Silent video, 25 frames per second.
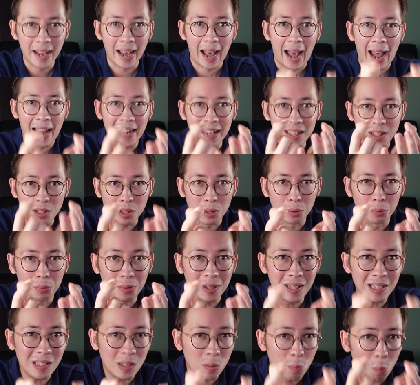And it's the
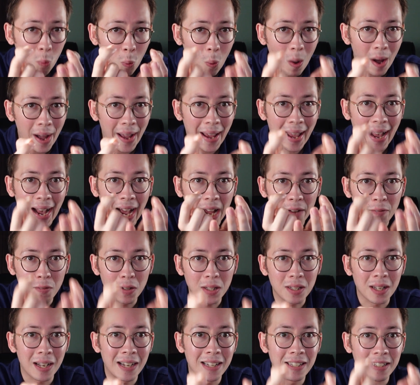reason why
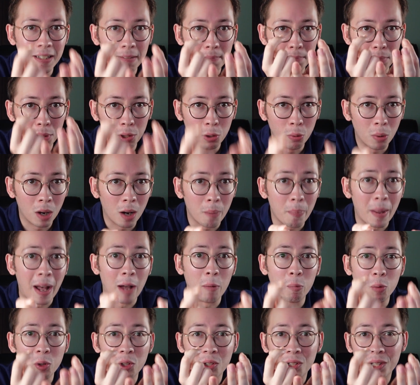advertising blew up
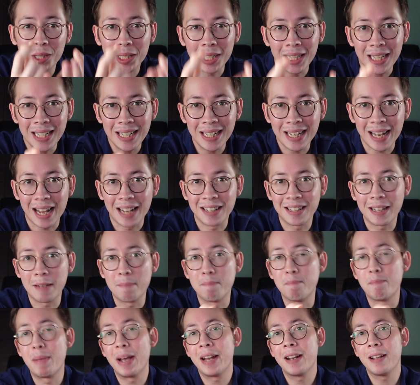and was seen as a
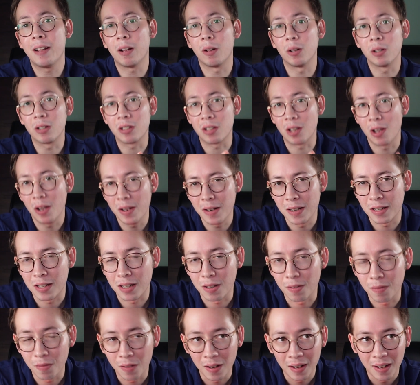better
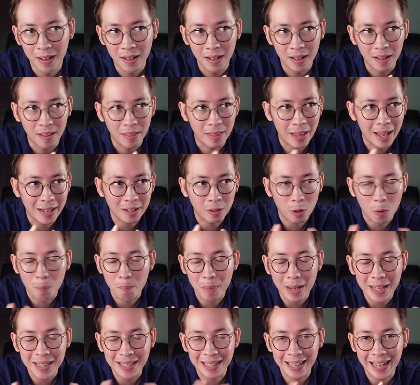alternative than
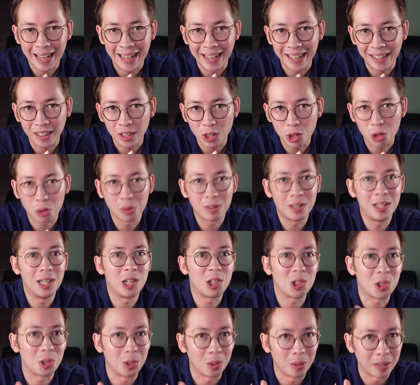compared to like
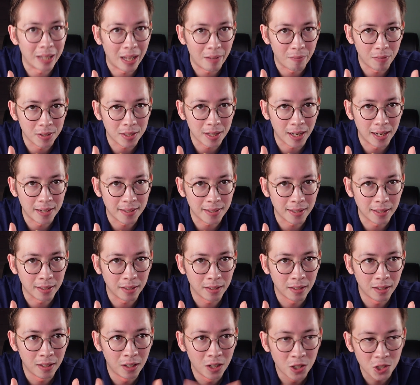traditional advertising.
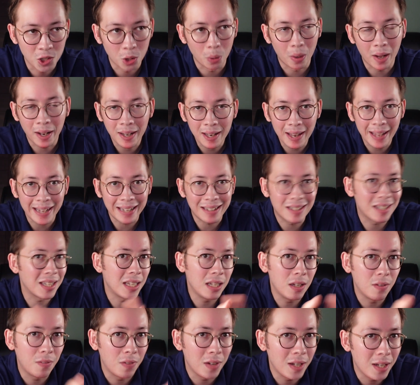So unlike
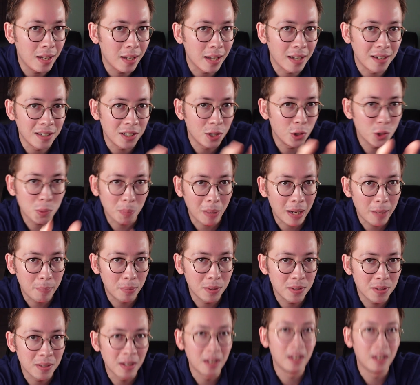TV and newspapers,